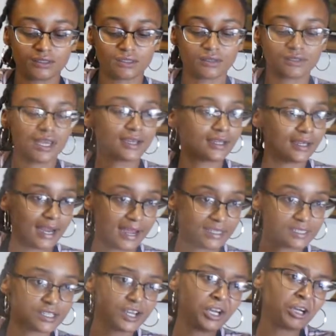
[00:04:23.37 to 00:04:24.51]
So it's like a
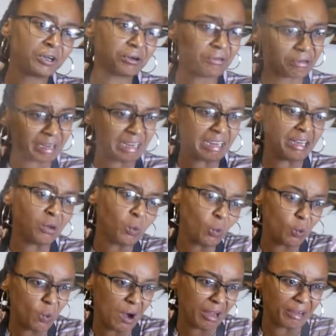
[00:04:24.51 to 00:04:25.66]
nice green
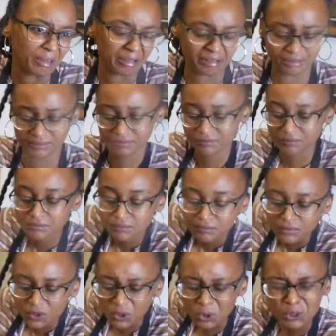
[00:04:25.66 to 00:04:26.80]
water.
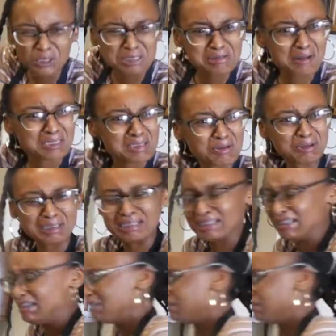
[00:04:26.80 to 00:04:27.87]
Oh, it smells so good.